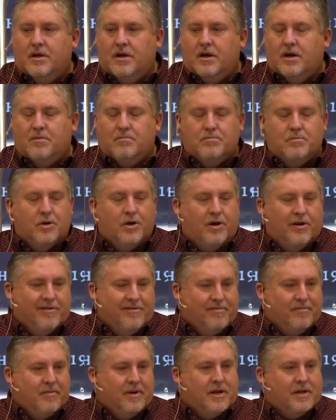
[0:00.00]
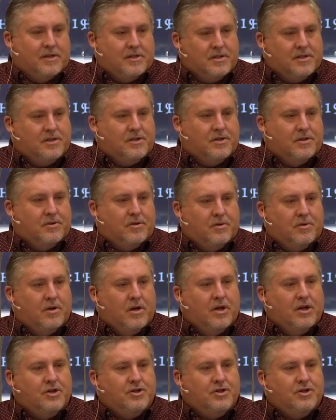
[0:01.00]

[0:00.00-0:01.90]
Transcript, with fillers: uh, movements to